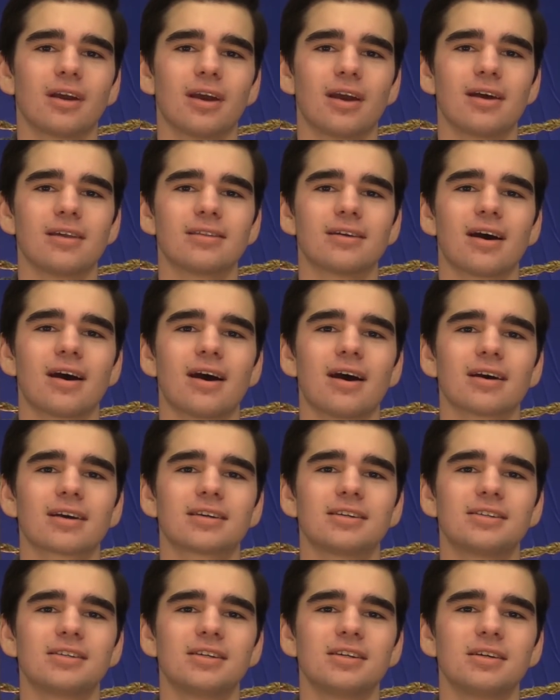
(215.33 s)
and the
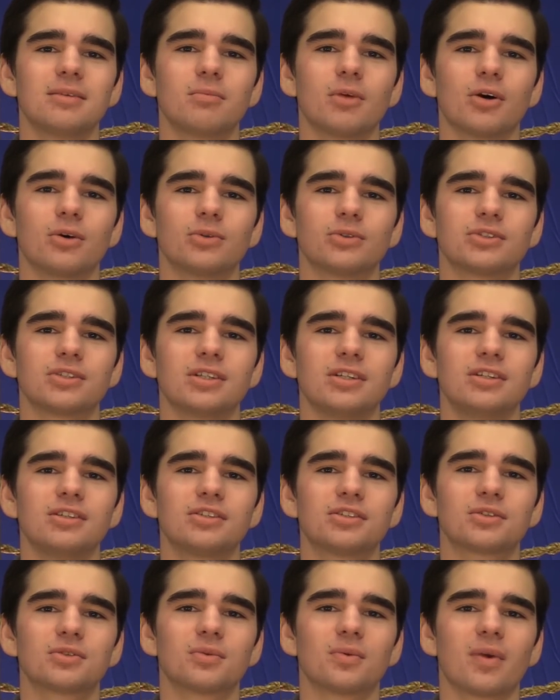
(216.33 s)
hockey team hosts
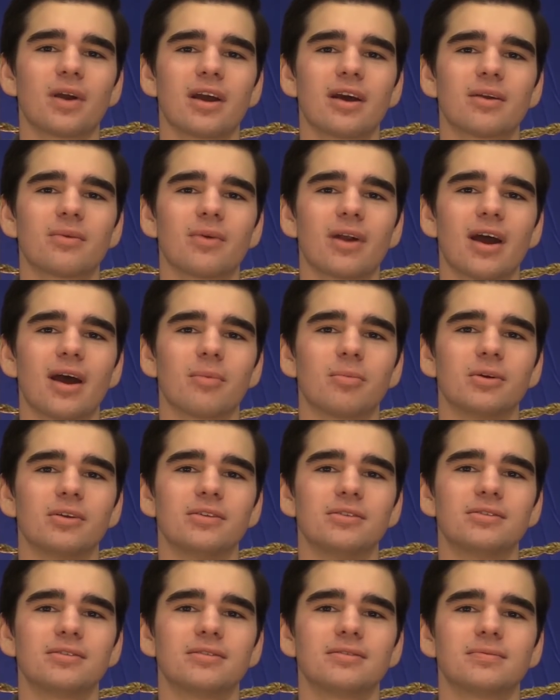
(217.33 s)
East Grand
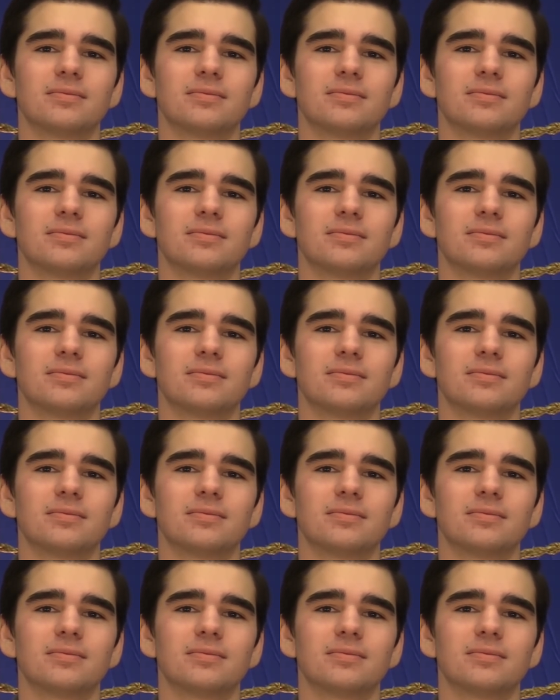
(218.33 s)
Rapids.